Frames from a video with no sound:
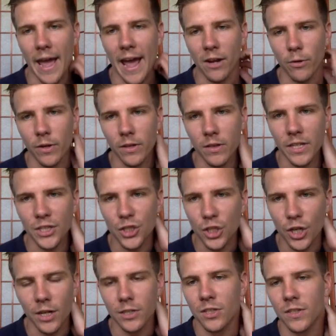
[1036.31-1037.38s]
accurately
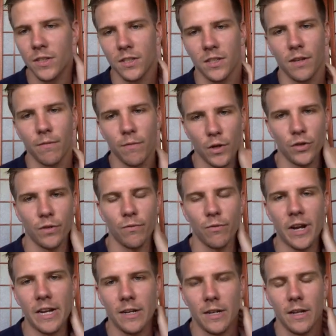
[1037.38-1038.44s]
judge this conversion
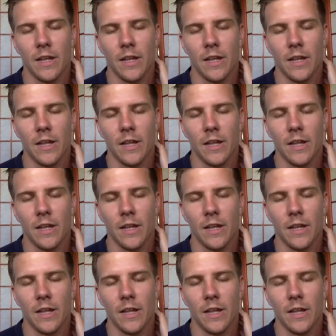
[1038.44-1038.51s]
rate.